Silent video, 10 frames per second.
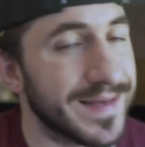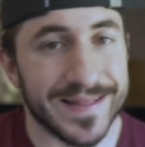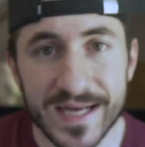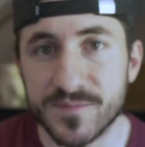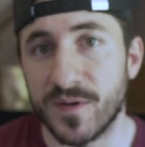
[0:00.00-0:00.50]

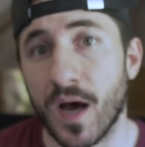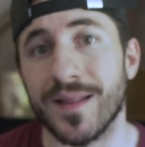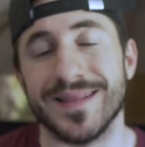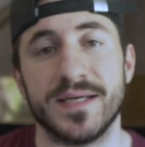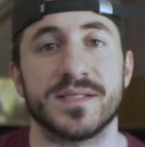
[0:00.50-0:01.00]
Last but
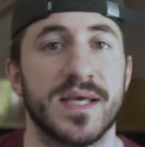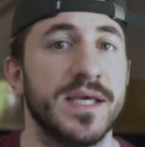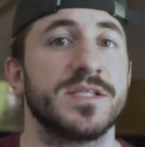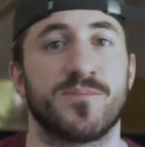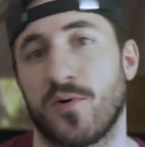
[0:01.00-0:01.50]
not least
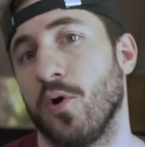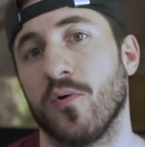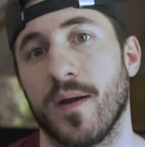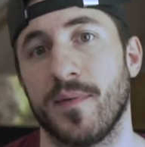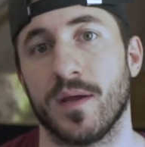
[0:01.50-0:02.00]
is
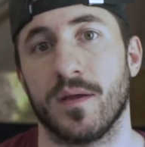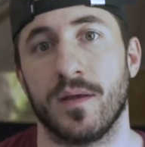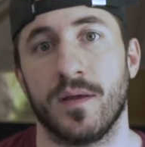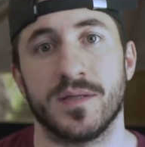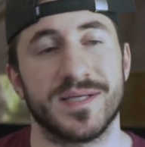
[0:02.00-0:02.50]
programming.
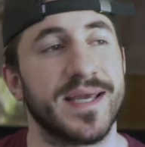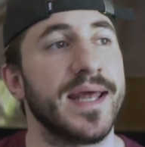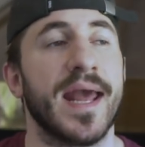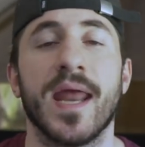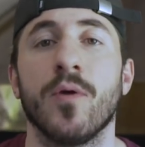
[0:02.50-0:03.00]
To
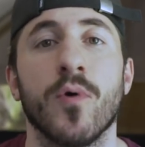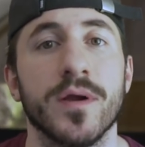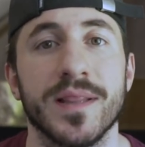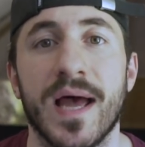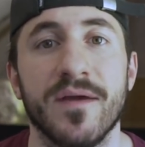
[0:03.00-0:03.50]
get anywhere
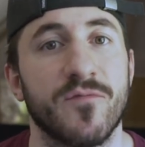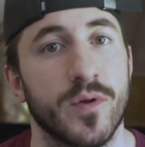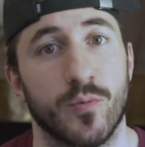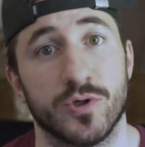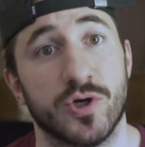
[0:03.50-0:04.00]
in life,
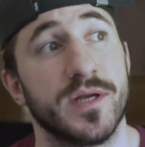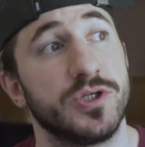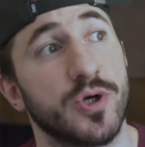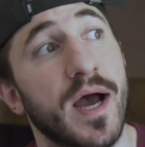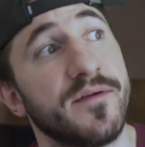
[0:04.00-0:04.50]
whether we're trying to
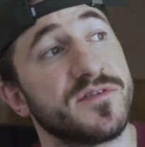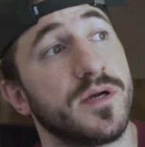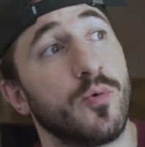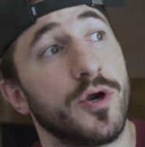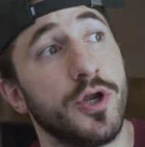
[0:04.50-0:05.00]
drive
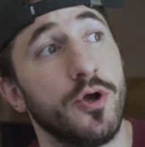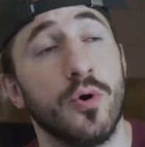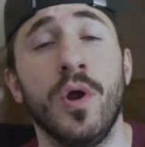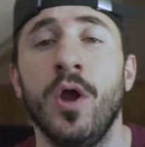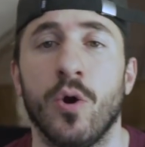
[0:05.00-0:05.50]
somewhere
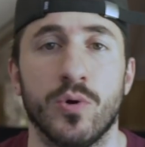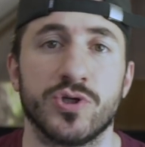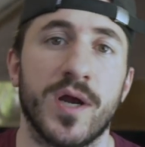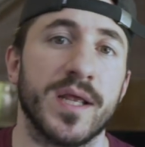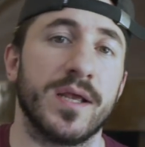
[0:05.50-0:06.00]
new or we're
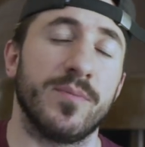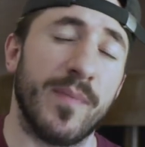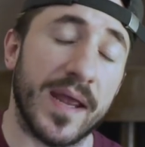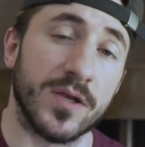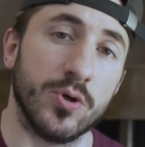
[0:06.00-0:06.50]
trying to
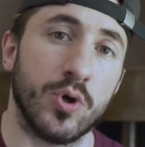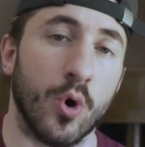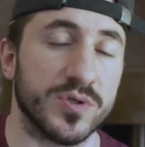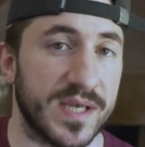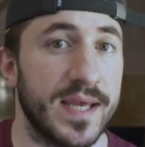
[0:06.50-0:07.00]
make new
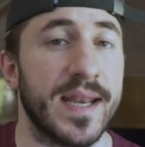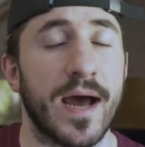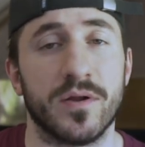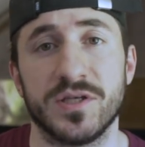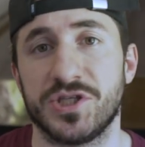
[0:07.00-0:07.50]
goals in,
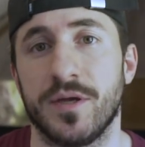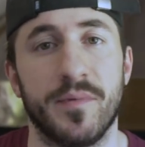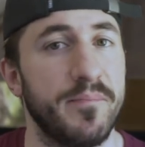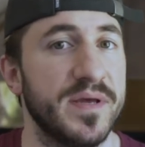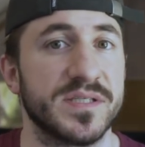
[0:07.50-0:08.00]
out of the gym,
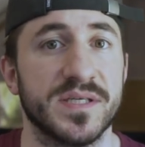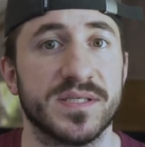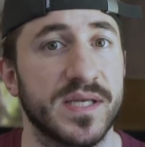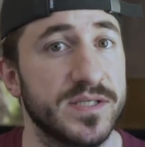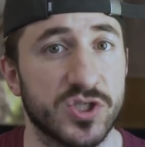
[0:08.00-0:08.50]
in
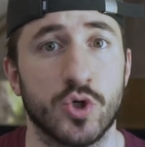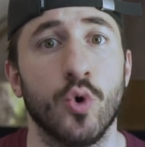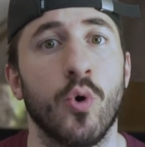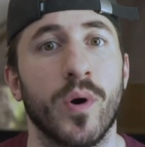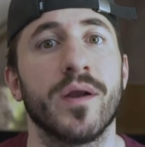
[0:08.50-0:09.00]
business, in
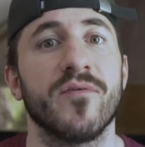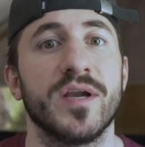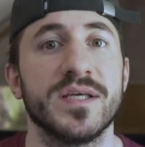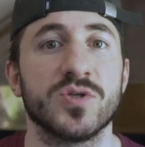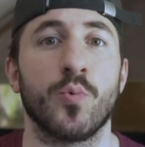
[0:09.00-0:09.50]
school, whatever
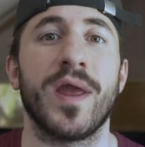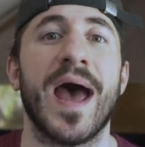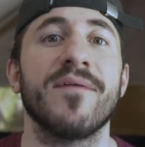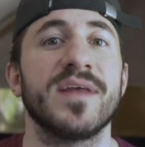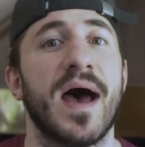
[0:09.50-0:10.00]
it is, we
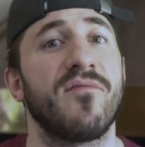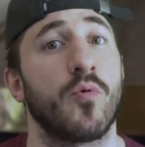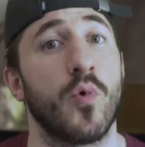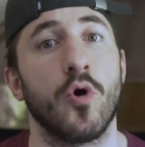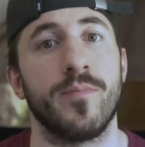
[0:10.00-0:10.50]
have to have a
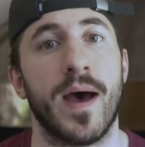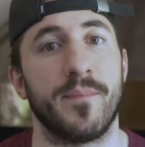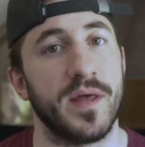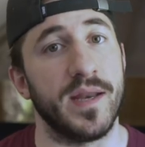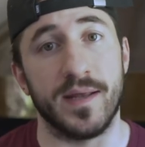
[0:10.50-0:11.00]

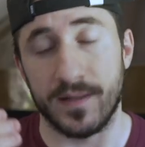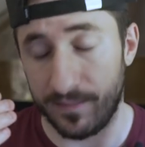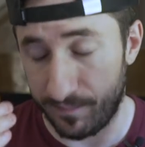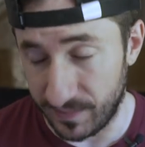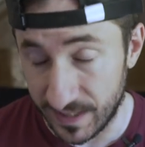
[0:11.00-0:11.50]
roadmap. And in
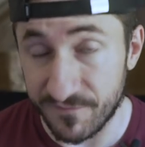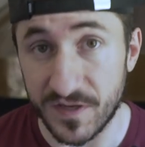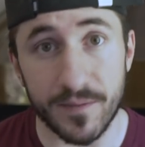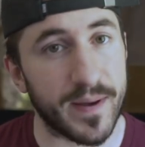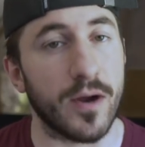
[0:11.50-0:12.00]

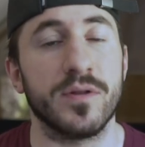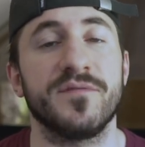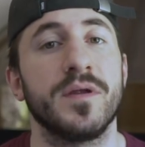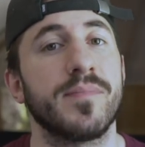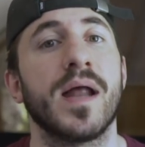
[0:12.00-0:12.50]
lifting,
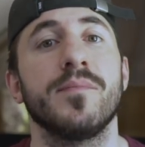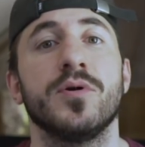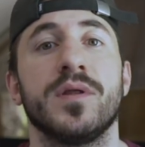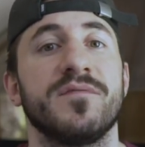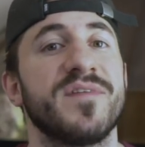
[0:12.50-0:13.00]
powerlifting,
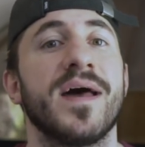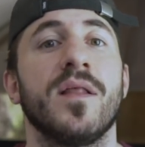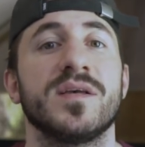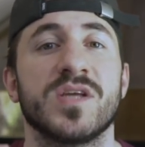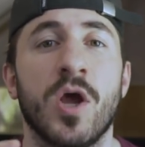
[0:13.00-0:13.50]
bodybuilding, fat
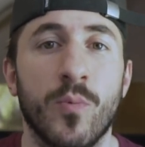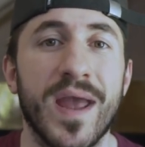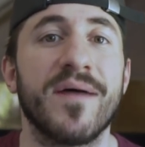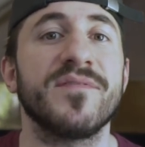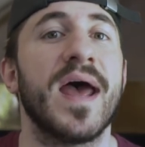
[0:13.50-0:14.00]
loss, we
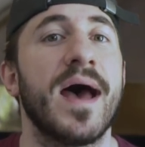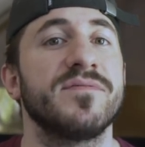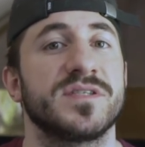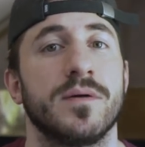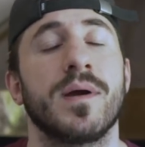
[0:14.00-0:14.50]
have to
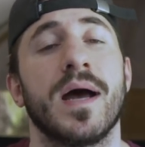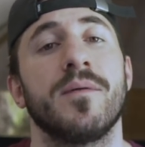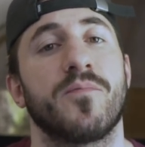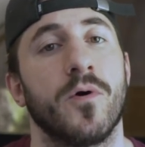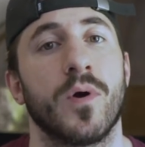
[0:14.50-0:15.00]
have some kind
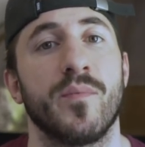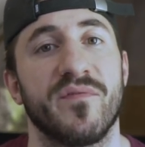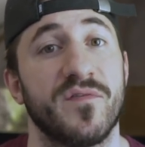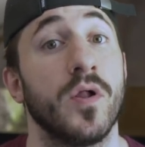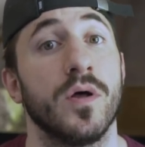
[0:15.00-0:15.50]
of program to
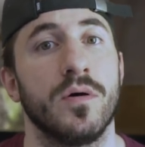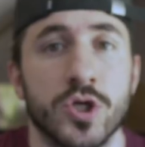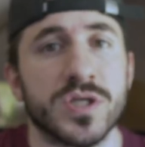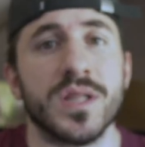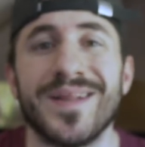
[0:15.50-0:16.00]
follow.
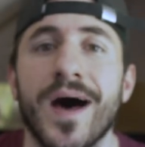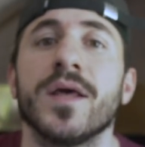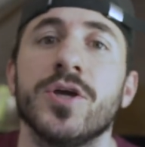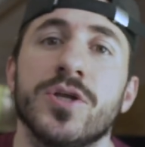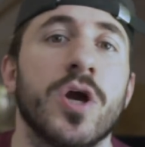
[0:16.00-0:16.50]
There's a lot
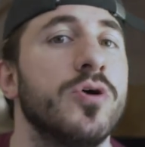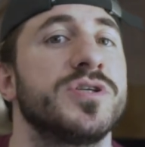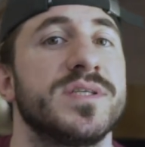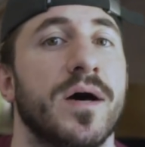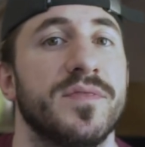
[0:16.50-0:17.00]
of good
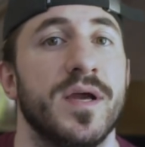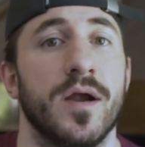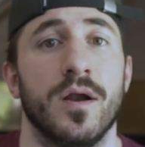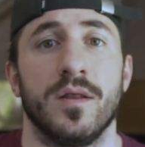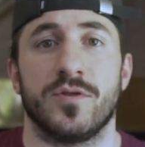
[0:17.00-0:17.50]
coaches out
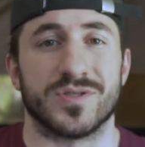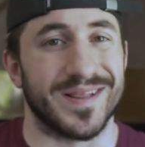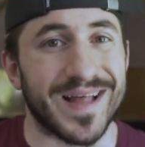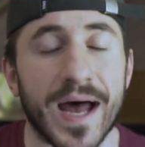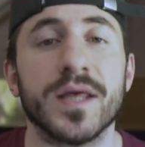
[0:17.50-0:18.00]
there. There's a
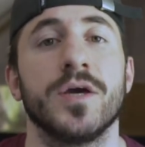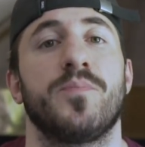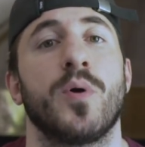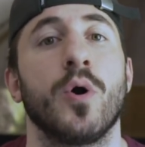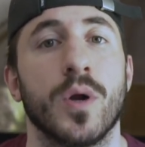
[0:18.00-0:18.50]
lot of good
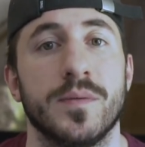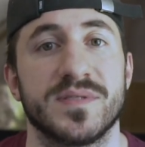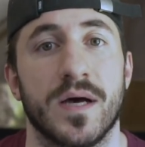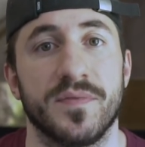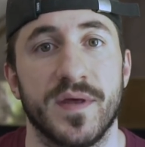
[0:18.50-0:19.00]

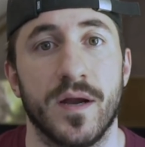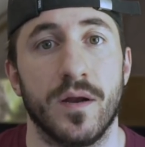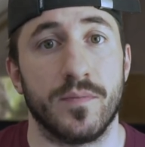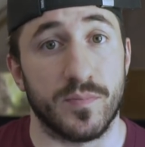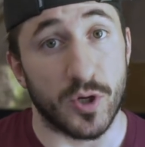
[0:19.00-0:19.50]
programs out
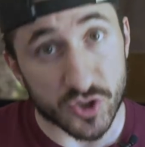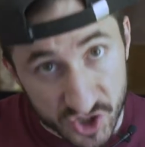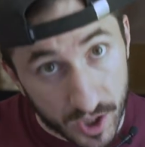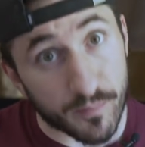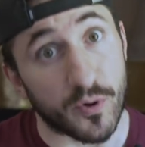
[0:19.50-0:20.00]
there. There's
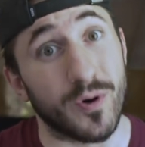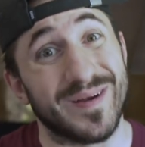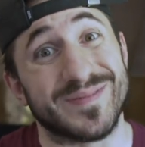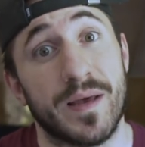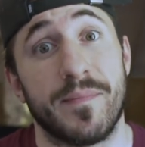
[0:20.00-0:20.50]
some
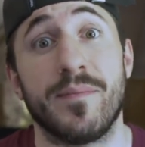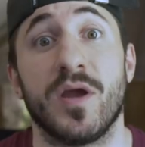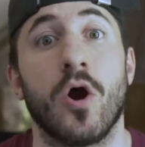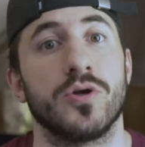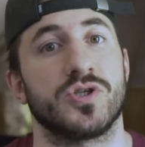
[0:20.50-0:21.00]
programs that maybe
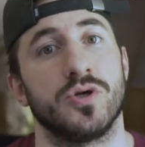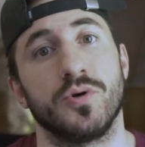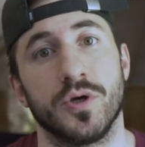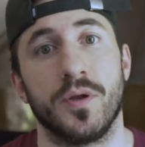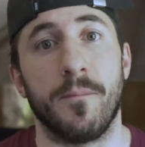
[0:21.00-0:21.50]
aren't so
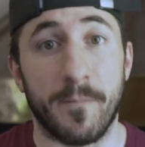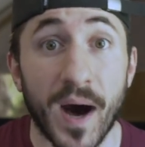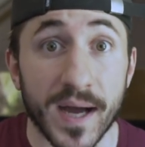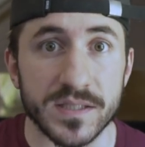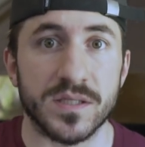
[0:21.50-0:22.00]
good,
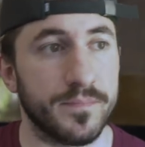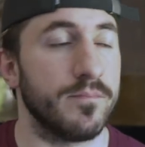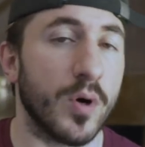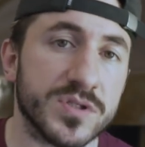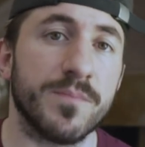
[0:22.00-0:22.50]
but
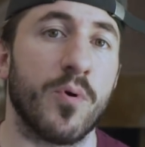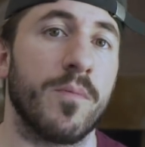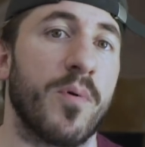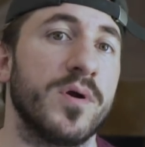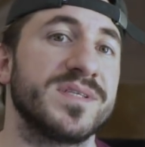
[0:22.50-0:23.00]
most
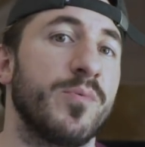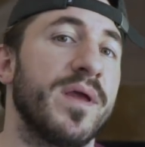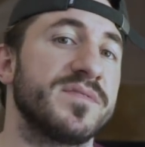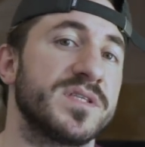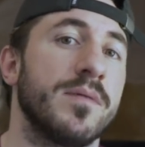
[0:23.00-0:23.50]
important part is that we
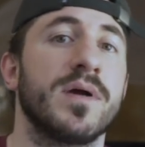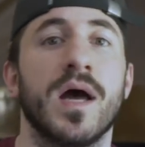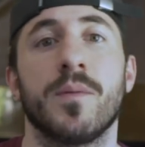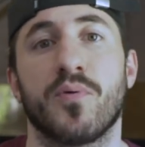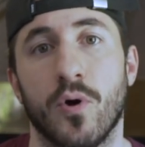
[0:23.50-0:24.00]
have some
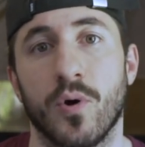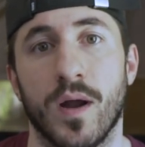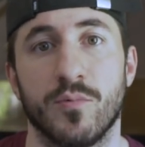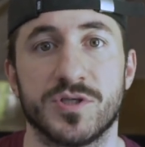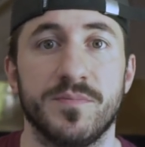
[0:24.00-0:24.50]
kind of
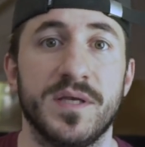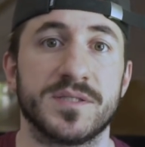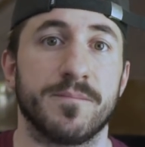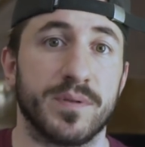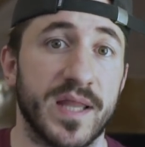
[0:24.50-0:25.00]
program, which
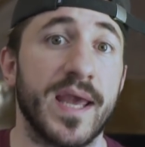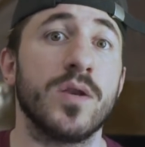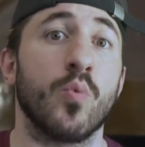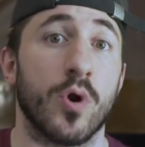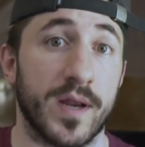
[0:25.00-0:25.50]
means
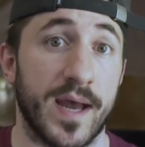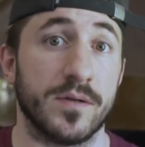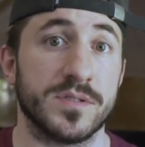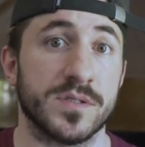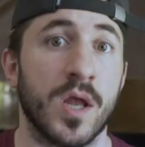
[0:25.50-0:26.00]
planned
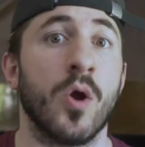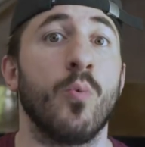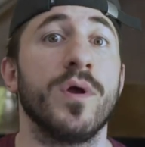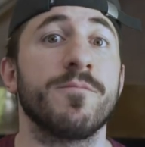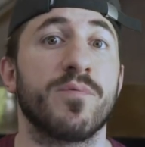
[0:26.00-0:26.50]
workouts
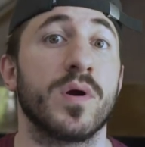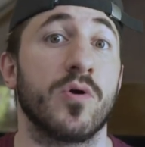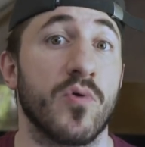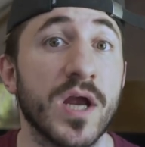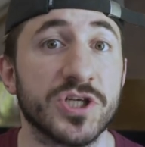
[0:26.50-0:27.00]
with
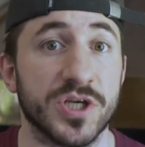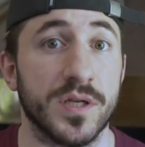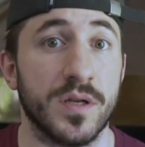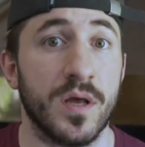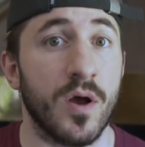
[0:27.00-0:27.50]

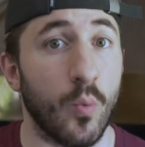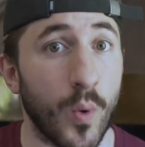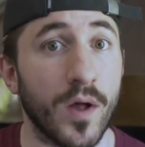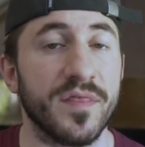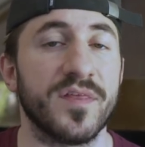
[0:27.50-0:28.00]
progression,
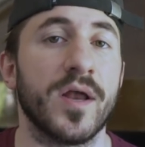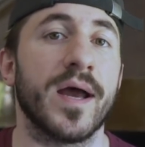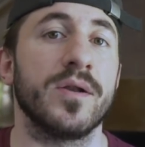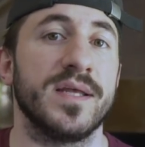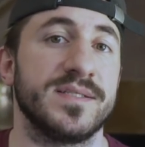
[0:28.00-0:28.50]
well thought
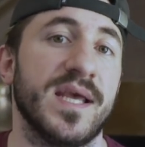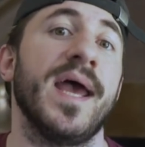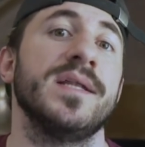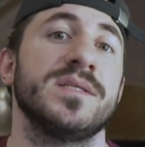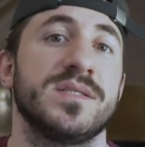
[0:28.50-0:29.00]
out
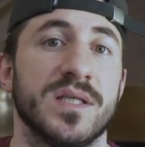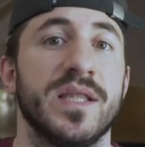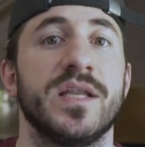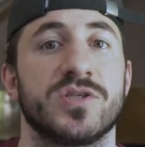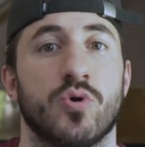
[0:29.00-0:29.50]
intent to
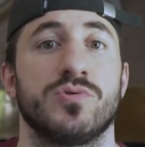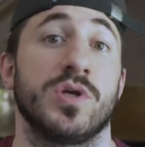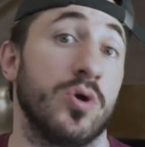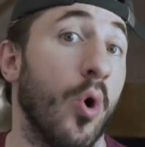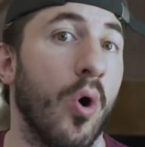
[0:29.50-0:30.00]
lead us towards
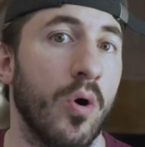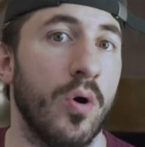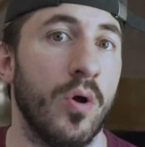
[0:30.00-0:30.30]
a goal.